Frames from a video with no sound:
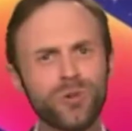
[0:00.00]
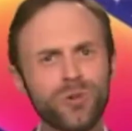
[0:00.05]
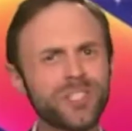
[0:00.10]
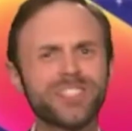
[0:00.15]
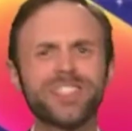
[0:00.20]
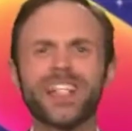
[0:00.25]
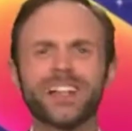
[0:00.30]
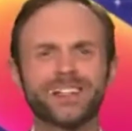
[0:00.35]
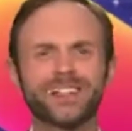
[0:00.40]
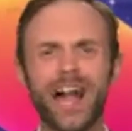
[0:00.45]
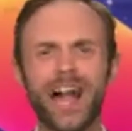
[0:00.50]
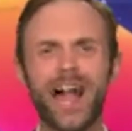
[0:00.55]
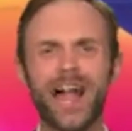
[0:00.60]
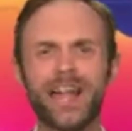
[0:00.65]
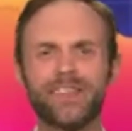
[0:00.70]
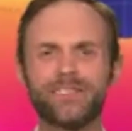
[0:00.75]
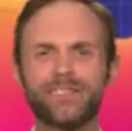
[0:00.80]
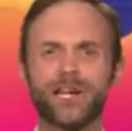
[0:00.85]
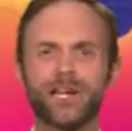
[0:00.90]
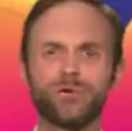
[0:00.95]
Who is that
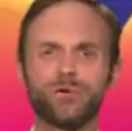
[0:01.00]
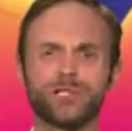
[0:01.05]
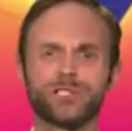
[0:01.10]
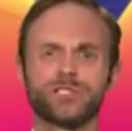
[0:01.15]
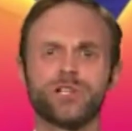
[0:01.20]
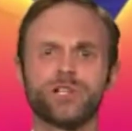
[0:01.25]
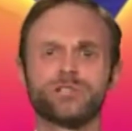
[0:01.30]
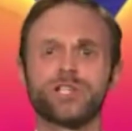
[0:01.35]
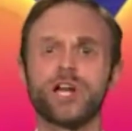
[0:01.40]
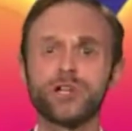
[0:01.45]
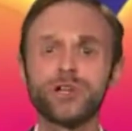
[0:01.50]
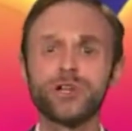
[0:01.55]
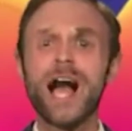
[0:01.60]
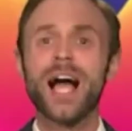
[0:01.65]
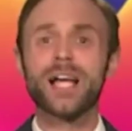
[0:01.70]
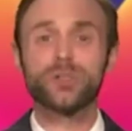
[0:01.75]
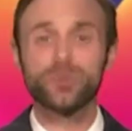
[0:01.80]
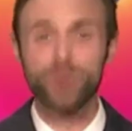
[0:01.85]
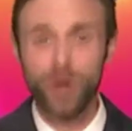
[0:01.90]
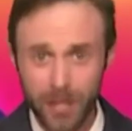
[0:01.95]
guy that always knows? Are
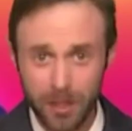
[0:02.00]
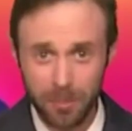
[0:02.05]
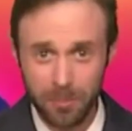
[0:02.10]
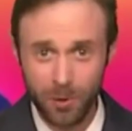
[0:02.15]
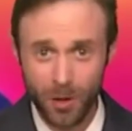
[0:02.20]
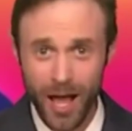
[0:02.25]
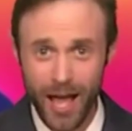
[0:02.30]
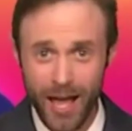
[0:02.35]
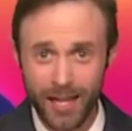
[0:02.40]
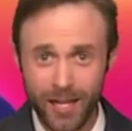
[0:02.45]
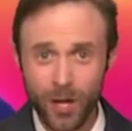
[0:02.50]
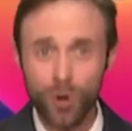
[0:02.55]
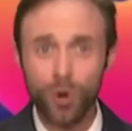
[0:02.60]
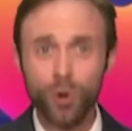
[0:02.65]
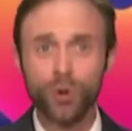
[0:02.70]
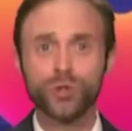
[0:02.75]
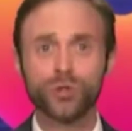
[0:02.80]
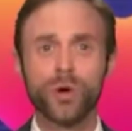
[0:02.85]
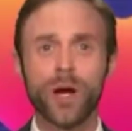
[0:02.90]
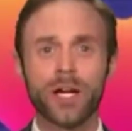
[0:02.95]
you guys ready to play?
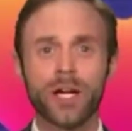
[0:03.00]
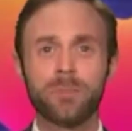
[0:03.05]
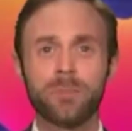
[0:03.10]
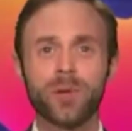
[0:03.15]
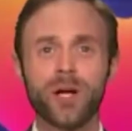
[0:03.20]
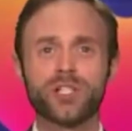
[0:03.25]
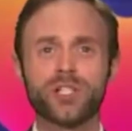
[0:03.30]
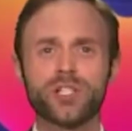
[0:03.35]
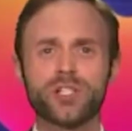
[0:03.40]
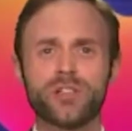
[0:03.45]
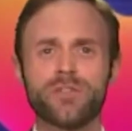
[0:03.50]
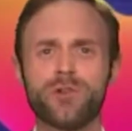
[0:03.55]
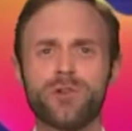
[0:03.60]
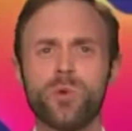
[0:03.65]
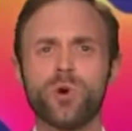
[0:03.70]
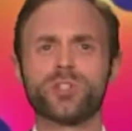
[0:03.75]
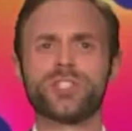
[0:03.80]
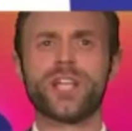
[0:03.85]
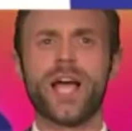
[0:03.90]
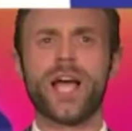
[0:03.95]
Who's ready to play? Just a